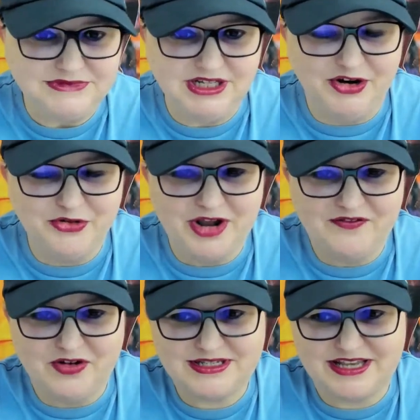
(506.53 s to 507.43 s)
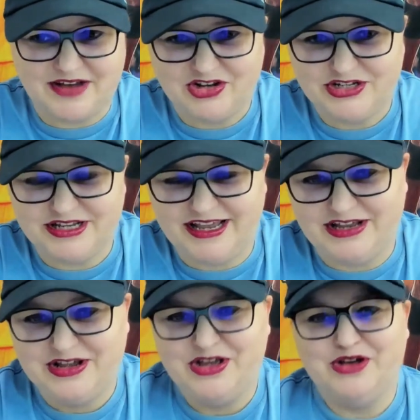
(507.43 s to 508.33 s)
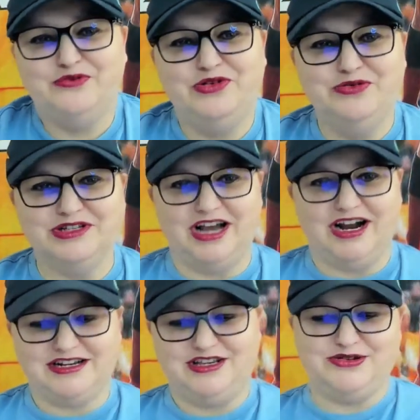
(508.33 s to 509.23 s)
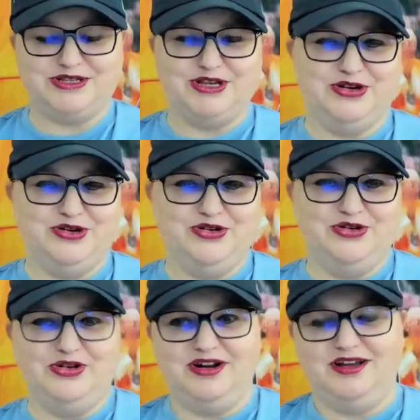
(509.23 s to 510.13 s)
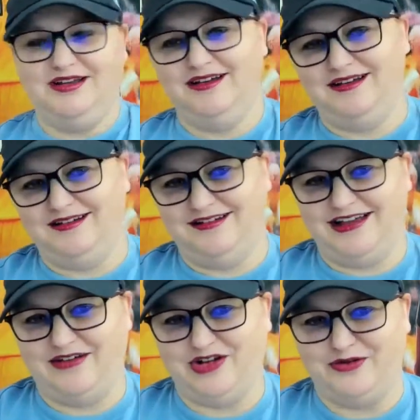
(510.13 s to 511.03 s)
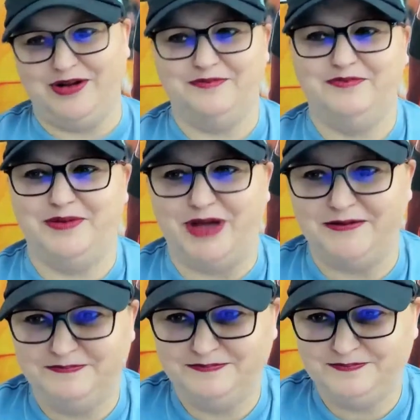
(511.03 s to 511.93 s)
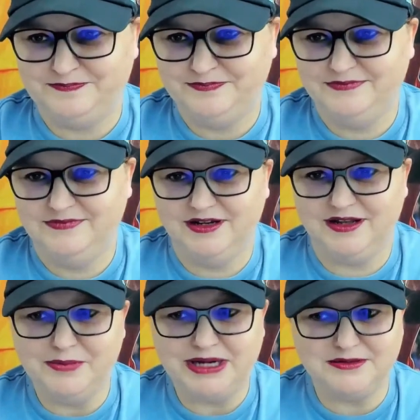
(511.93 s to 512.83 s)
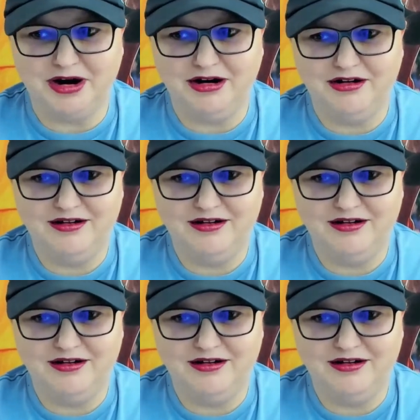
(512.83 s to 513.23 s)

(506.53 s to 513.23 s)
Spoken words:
All right, folks, have a good day. We will talk to you soon. Have a good one. Bye-bye. Come back tomorrow.